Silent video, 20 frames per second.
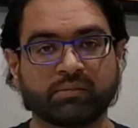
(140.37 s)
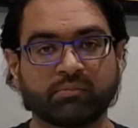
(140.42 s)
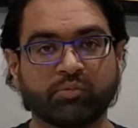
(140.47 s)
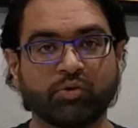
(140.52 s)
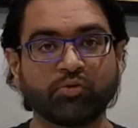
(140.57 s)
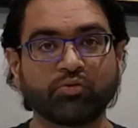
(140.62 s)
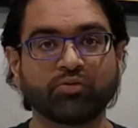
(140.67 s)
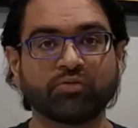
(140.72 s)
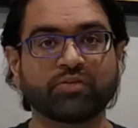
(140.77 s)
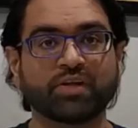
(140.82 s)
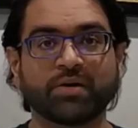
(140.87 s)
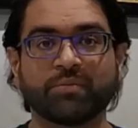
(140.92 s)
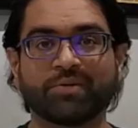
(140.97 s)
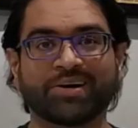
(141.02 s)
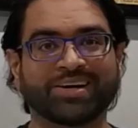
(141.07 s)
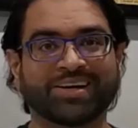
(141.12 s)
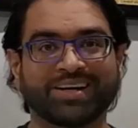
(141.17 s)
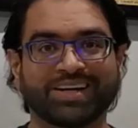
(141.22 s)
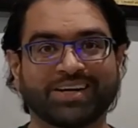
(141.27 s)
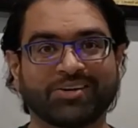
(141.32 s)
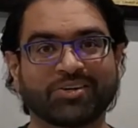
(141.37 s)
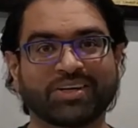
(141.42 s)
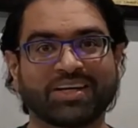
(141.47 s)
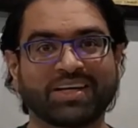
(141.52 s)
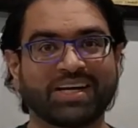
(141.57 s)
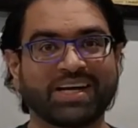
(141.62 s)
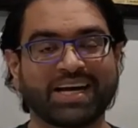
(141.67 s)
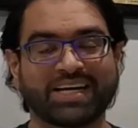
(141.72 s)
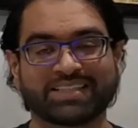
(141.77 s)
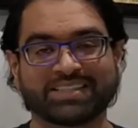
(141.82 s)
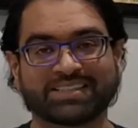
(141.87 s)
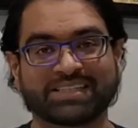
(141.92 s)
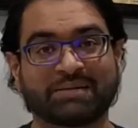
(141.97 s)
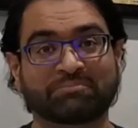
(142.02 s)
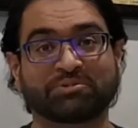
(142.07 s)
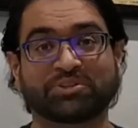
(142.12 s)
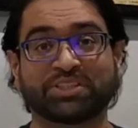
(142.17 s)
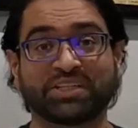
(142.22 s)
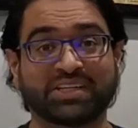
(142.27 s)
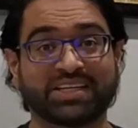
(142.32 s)
Both of them are undoubtedly
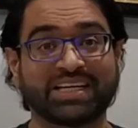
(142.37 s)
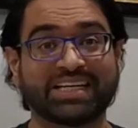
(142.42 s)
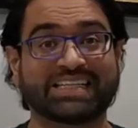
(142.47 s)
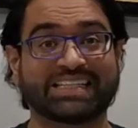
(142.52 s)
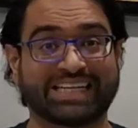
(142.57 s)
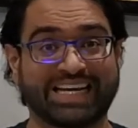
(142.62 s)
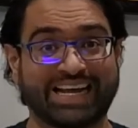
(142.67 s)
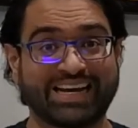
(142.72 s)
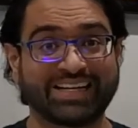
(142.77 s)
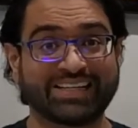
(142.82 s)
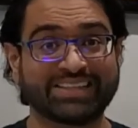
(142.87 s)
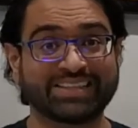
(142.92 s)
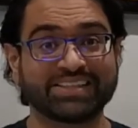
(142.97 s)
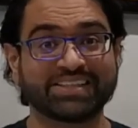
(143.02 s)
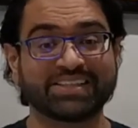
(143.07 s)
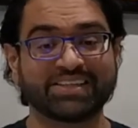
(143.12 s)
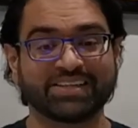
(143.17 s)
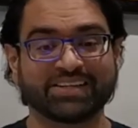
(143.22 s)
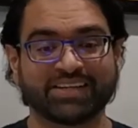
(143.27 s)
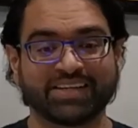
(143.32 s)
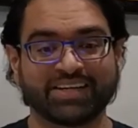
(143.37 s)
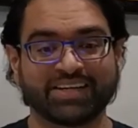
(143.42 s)
exceptionally talented.